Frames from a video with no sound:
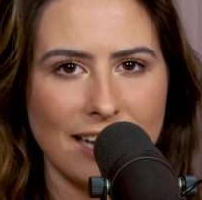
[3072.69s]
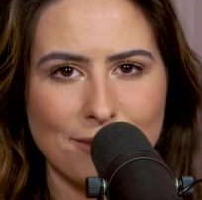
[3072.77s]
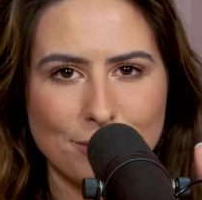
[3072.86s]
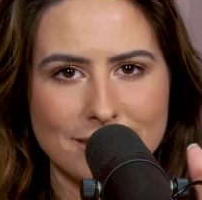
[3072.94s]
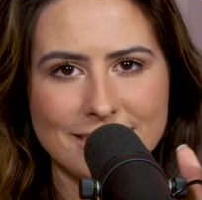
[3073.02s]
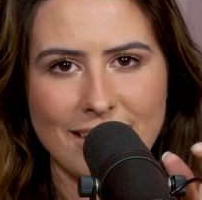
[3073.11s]

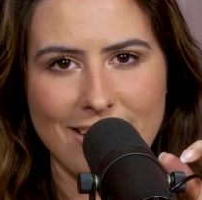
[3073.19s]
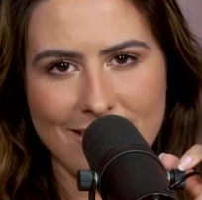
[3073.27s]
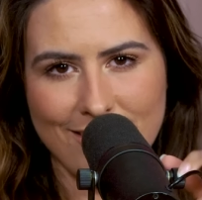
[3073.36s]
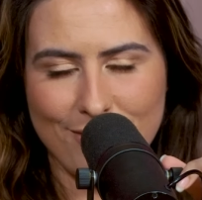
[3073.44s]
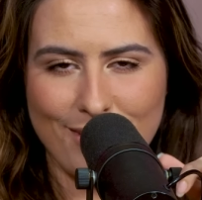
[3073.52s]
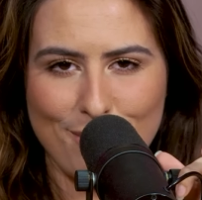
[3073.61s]

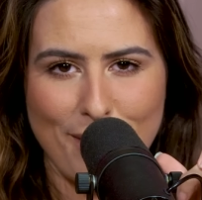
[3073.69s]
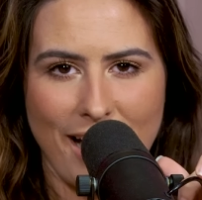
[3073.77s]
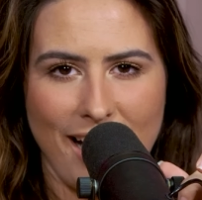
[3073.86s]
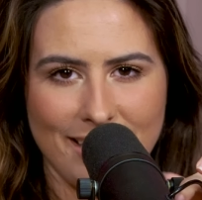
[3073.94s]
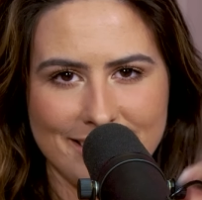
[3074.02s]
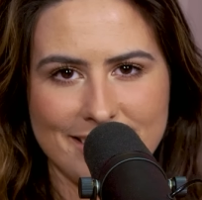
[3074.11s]
episode of the
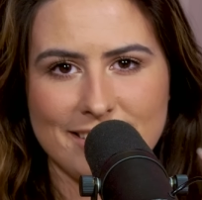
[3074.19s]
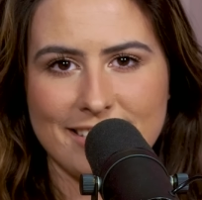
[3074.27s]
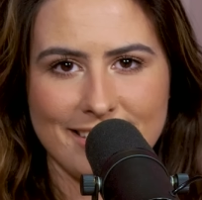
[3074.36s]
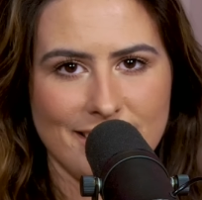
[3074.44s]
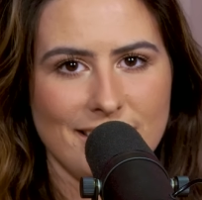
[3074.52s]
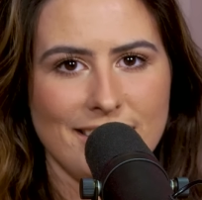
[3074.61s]
past